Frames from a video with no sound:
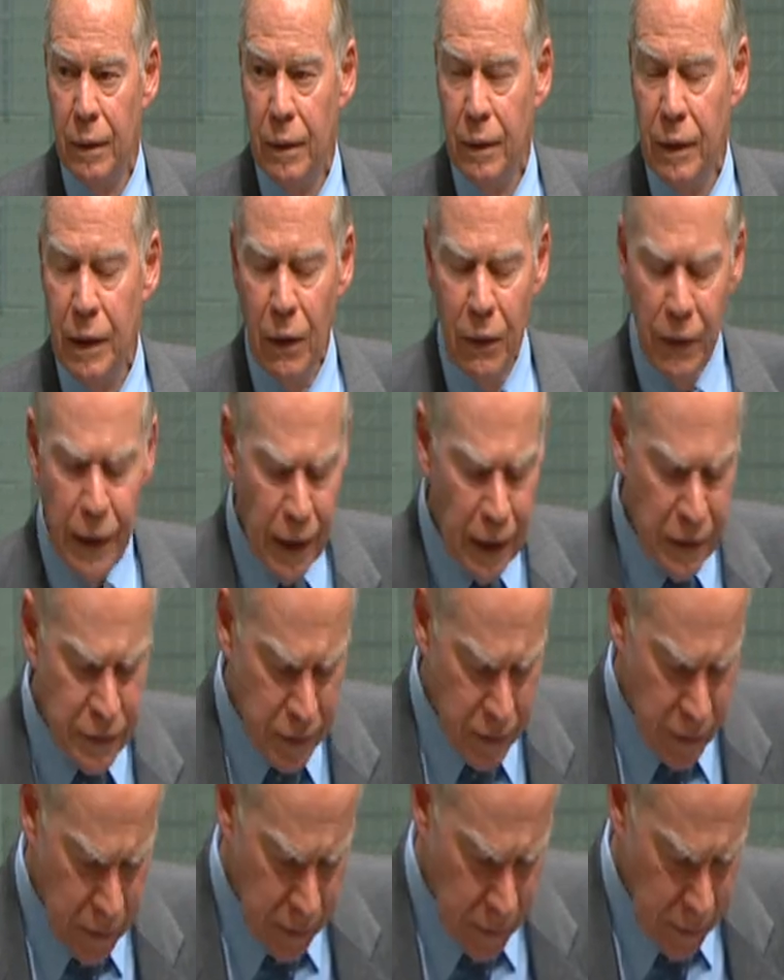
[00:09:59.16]
Go and
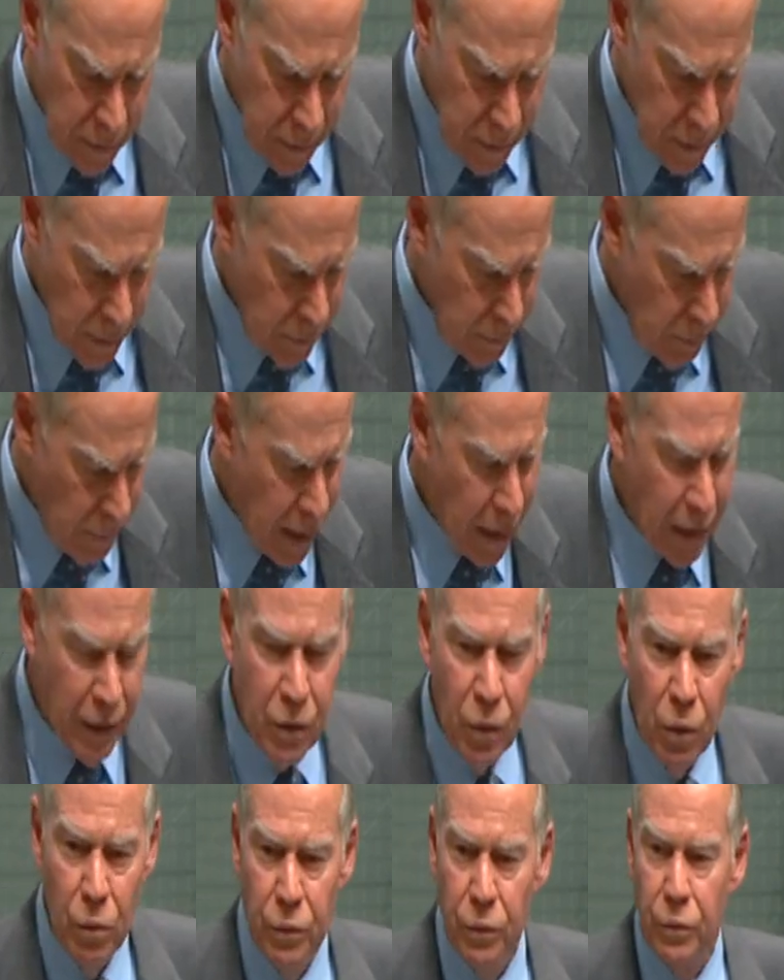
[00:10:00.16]
ask Mark
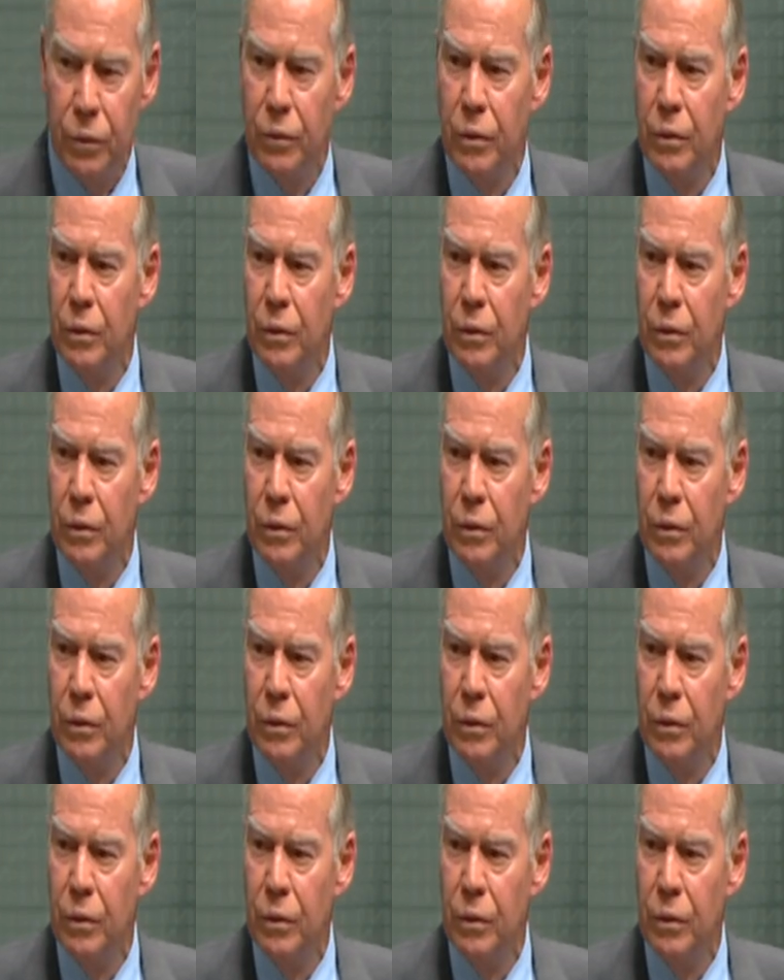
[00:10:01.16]
Coulton.